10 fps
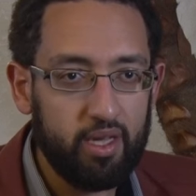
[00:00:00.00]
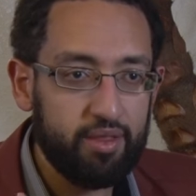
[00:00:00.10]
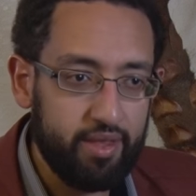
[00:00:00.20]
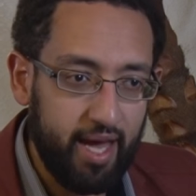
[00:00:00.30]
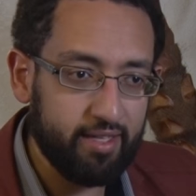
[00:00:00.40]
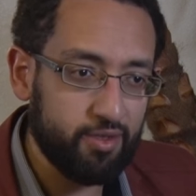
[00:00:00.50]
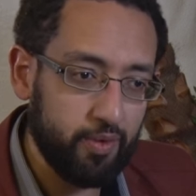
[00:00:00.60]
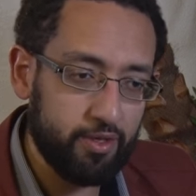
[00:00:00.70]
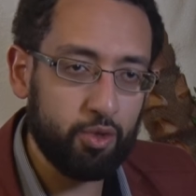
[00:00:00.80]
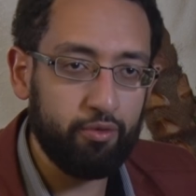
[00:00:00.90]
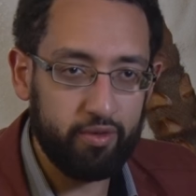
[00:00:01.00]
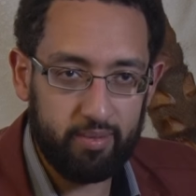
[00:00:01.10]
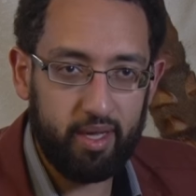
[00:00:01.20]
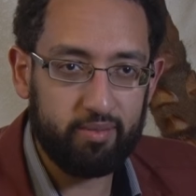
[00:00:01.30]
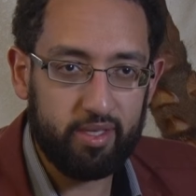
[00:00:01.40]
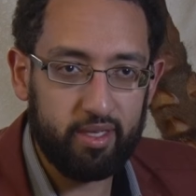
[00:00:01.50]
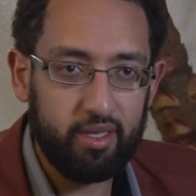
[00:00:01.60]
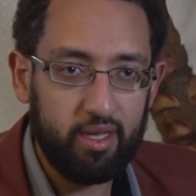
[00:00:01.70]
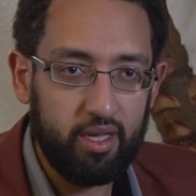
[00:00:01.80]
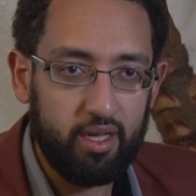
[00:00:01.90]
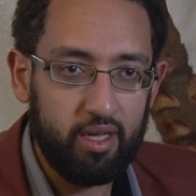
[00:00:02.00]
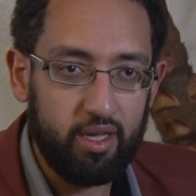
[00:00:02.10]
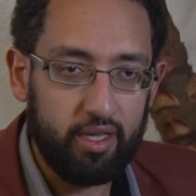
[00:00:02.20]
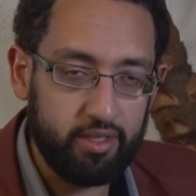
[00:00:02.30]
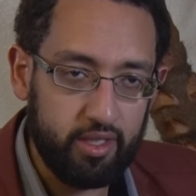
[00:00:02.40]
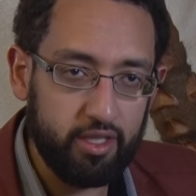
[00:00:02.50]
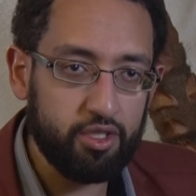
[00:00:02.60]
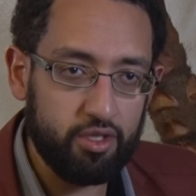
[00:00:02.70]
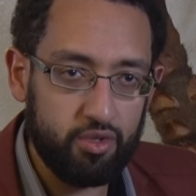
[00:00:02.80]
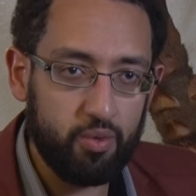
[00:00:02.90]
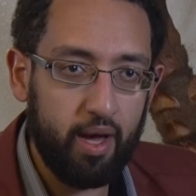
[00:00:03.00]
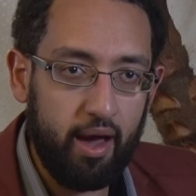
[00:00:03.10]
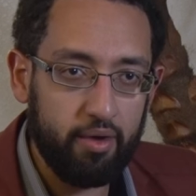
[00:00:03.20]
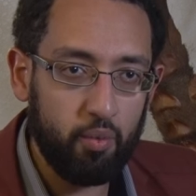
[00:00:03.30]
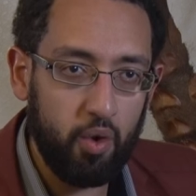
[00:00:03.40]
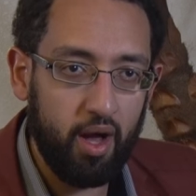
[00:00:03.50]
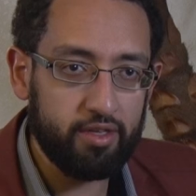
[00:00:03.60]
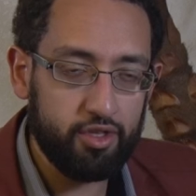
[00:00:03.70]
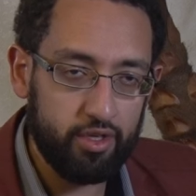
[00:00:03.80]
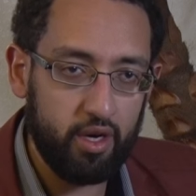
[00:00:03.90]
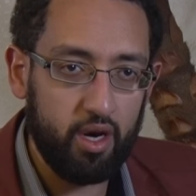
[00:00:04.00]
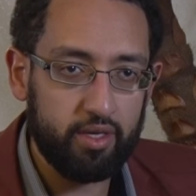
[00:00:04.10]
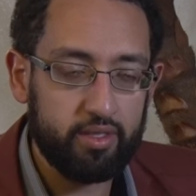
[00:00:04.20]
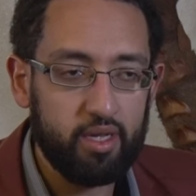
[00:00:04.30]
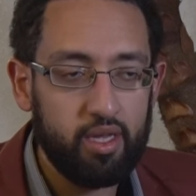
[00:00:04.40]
That's where Sufism comes in. It teaches you how to watch your heart.